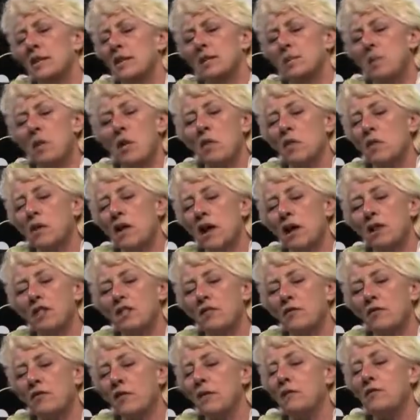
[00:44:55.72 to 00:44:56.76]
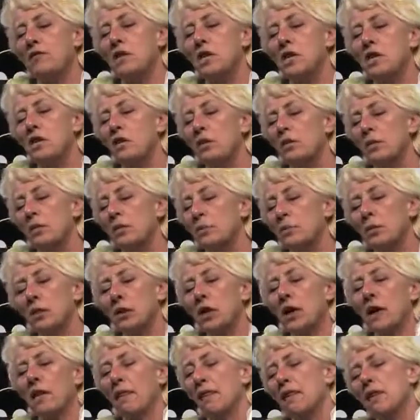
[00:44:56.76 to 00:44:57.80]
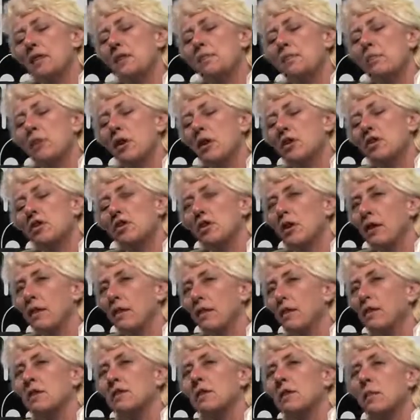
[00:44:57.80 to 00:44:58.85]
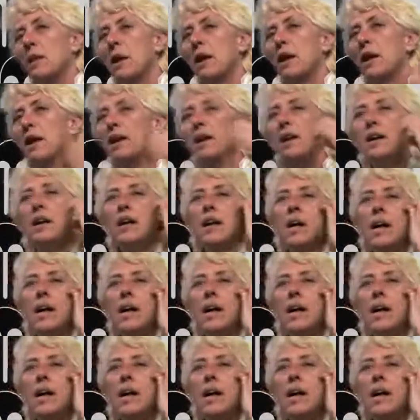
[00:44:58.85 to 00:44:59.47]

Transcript: spend the next 50 years applying this pressure in this way,